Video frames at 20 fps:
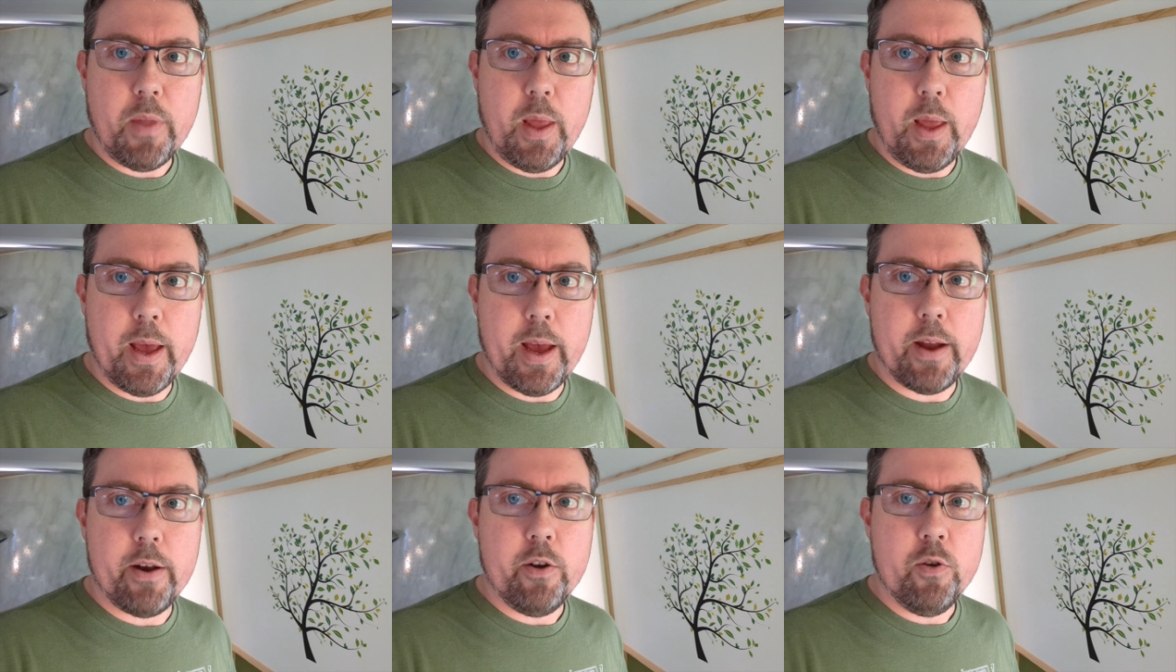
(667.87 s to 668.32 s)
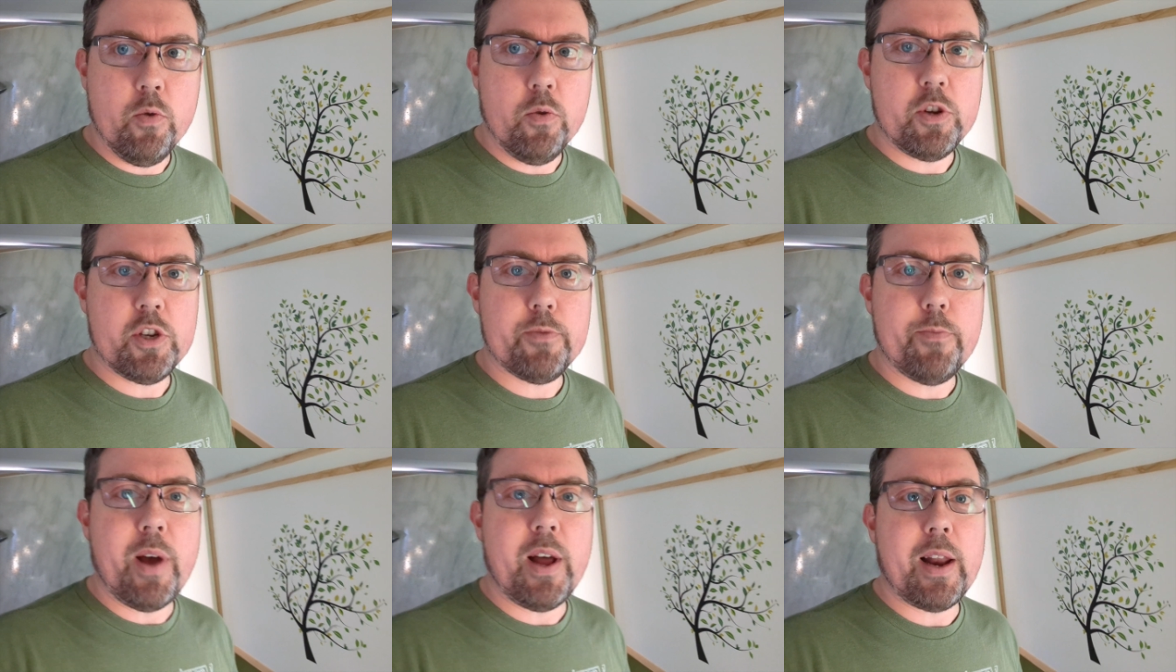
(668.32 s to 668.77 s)
Yeah, no
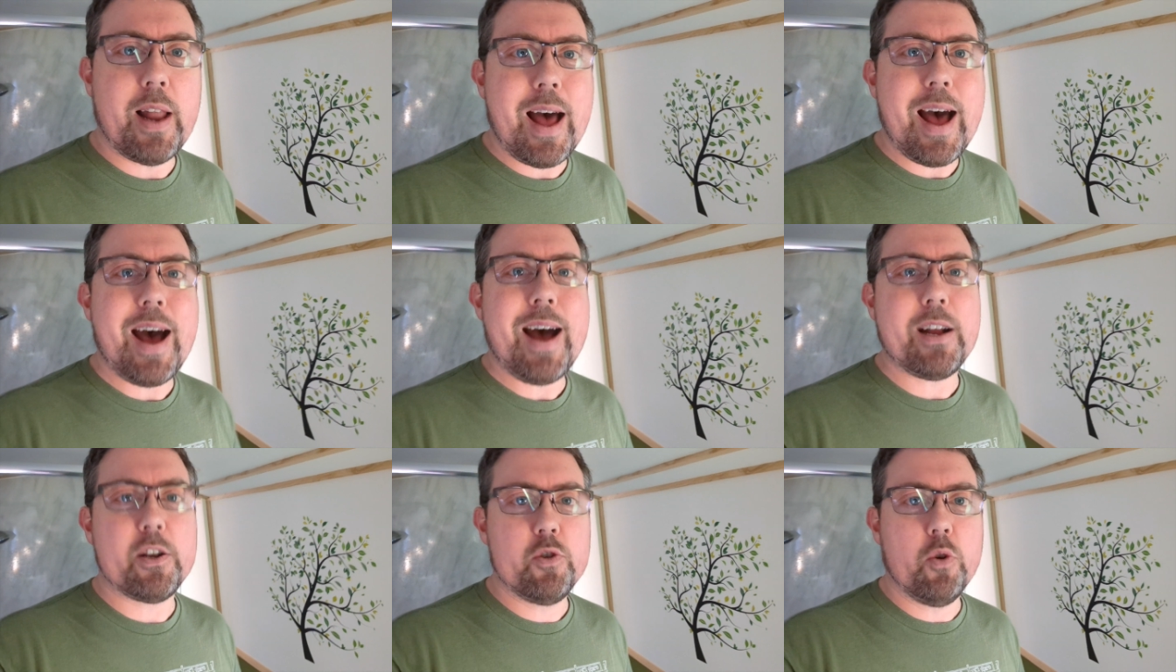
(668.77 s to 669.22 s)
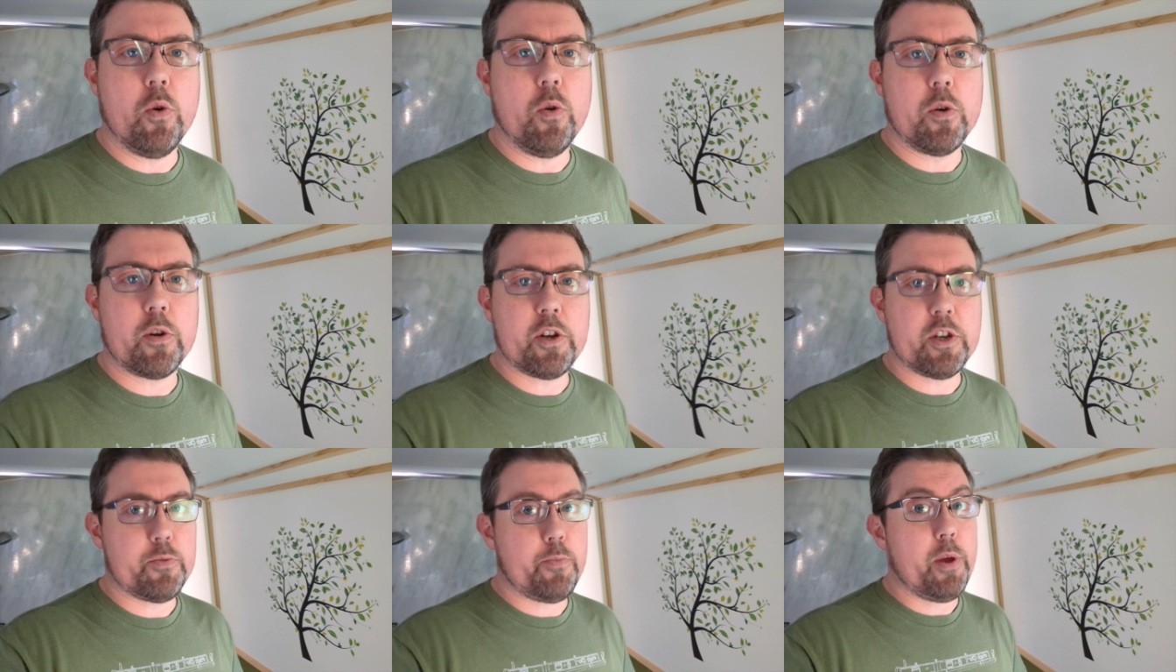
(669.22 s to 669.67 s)
smell at
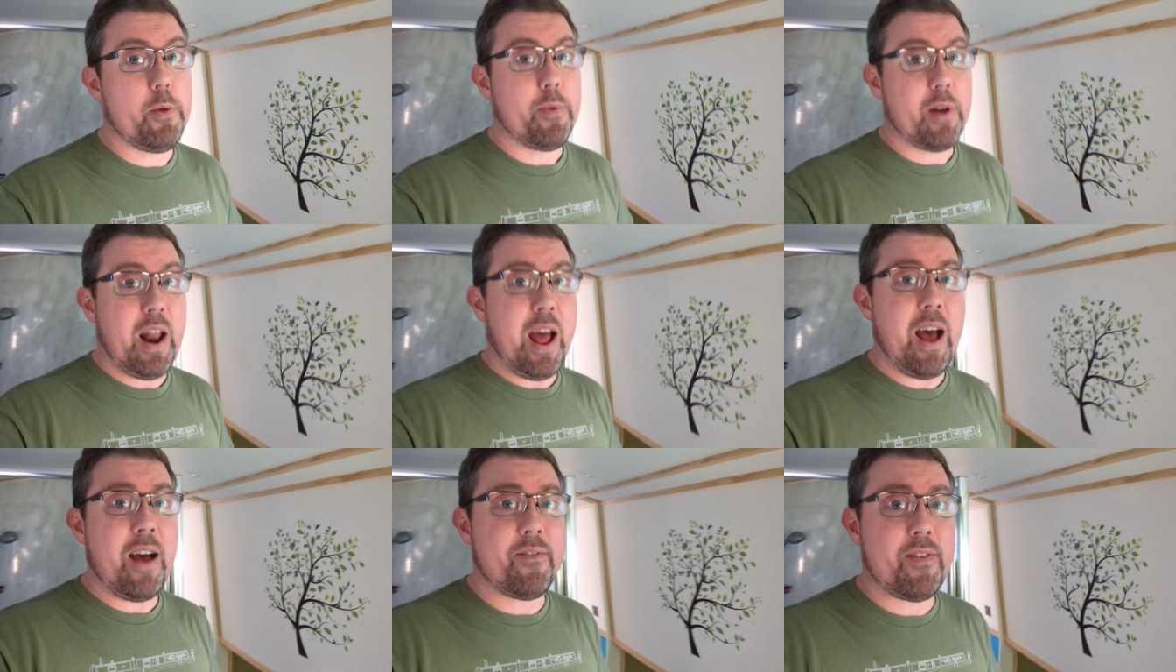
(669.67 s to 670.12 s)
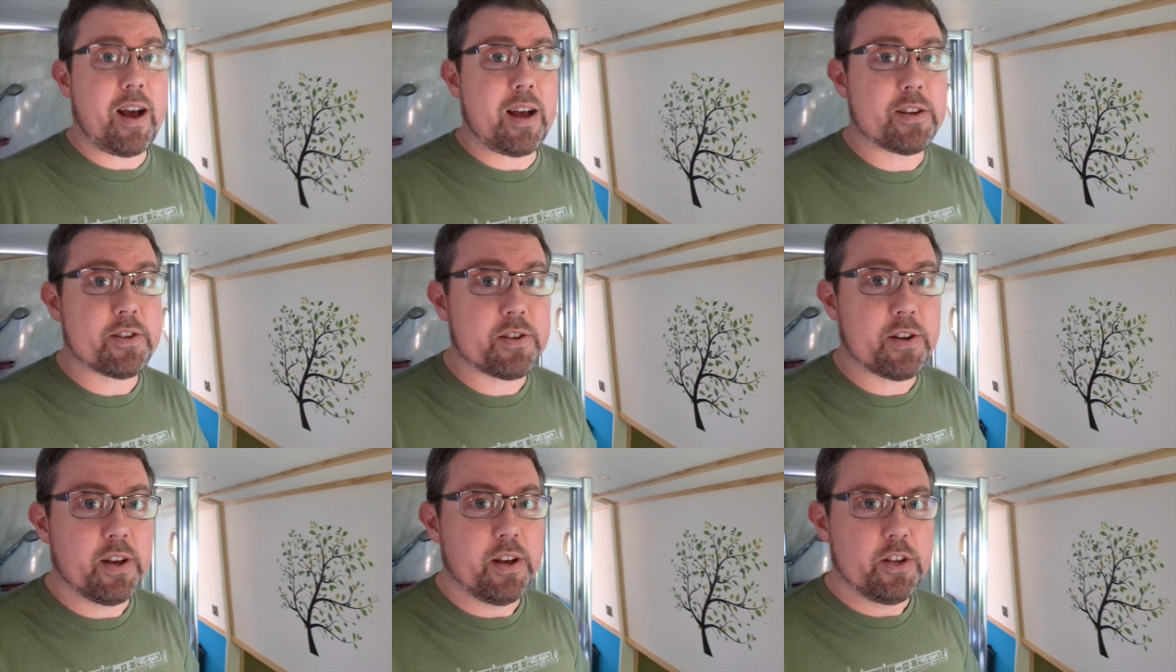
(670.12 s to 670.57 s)
all, because people have
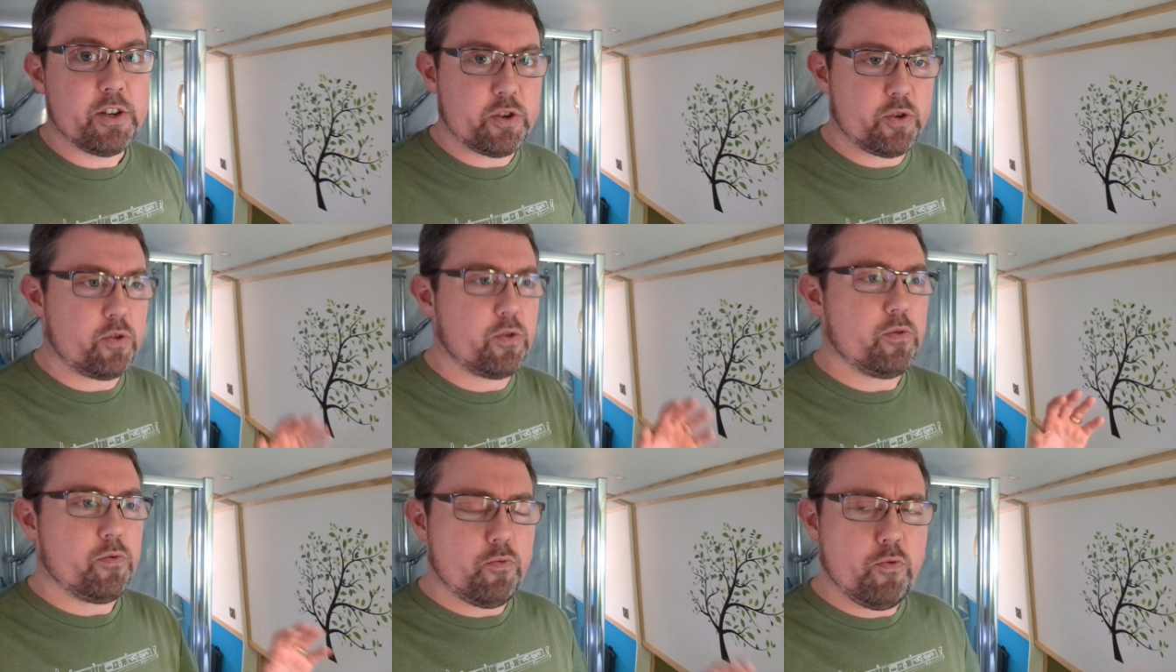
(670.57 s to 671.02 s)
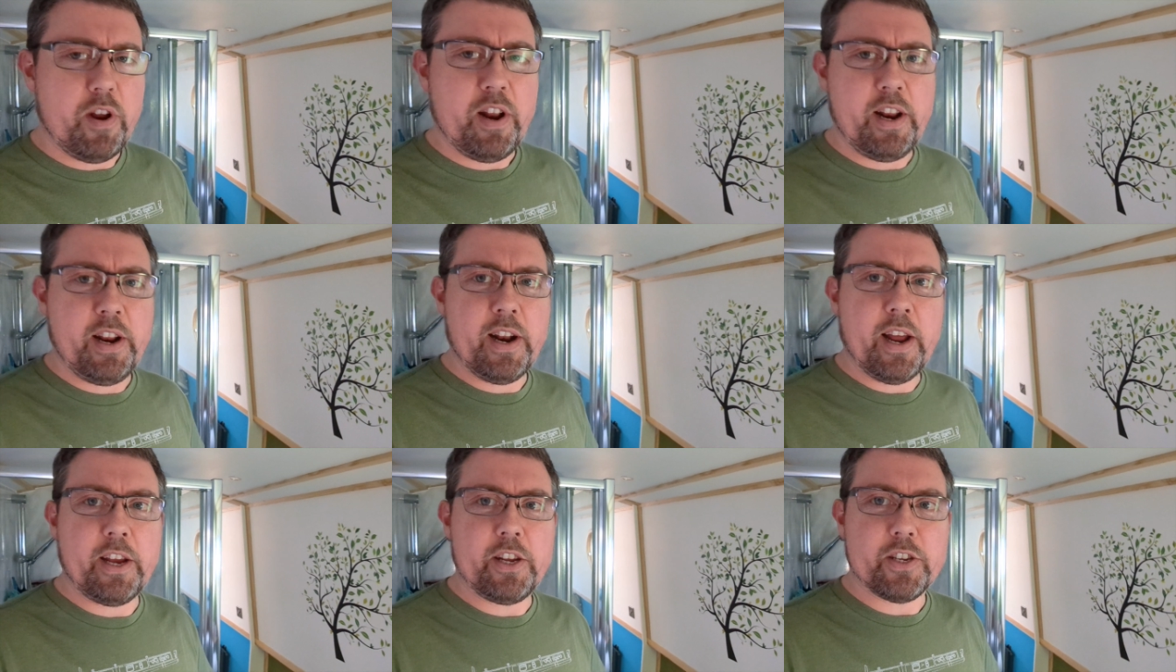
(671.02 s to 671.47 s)
asked. So
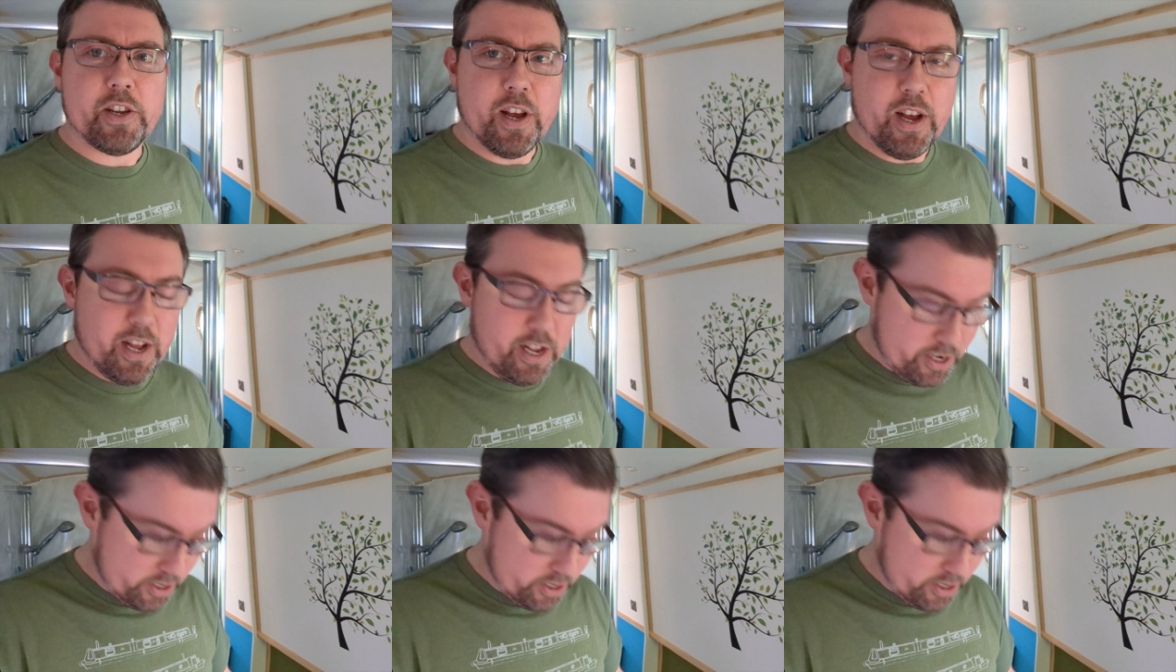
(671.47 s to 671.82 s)
really nice.